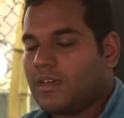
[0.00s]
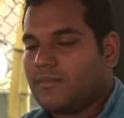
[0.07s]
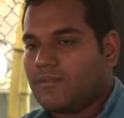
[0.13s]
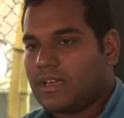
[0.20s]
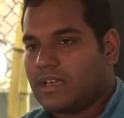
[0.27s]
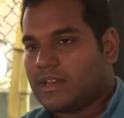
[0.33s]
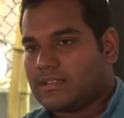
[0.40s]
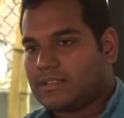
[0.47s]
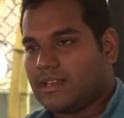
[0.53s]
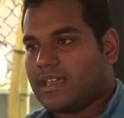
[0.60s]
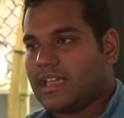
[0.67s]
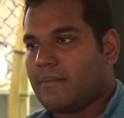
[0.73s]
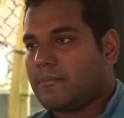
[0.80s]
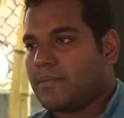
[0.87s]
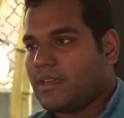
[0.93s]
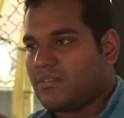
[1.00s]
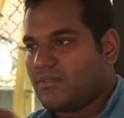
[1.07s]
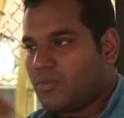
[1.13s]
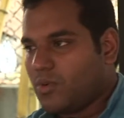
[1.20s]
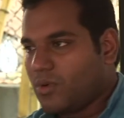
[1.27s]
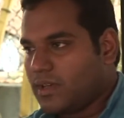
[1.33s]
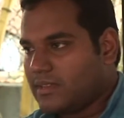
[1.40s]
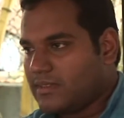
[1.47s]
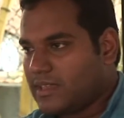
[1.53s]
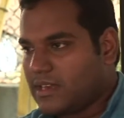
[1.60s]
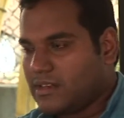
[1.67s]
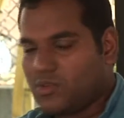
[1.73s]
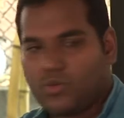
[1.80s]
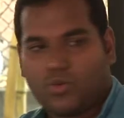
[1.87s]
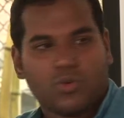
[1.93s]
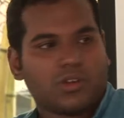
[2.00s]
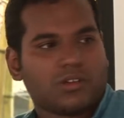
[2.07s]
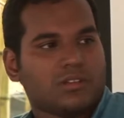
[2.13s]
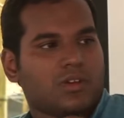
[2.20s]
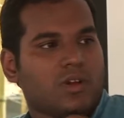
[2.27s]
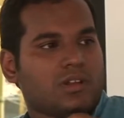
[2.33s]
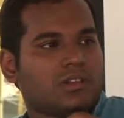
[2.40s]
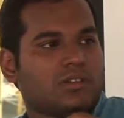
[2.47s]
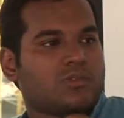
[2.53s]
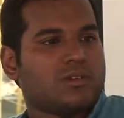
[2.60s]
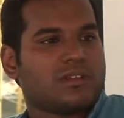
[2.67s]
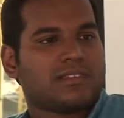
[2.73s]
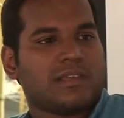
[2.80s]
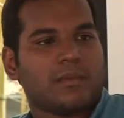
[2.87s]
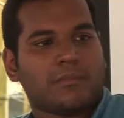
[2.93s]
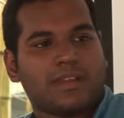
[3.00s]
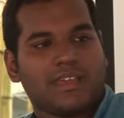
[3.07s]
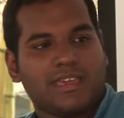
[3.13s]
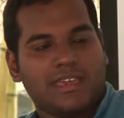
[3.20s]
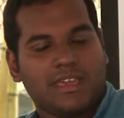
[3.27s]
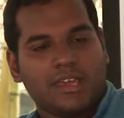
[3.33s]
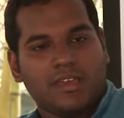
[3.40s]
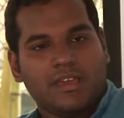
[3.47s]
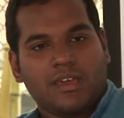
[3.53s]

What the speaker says: vigorously campaigned for, and then you go into the Constituent Assembly,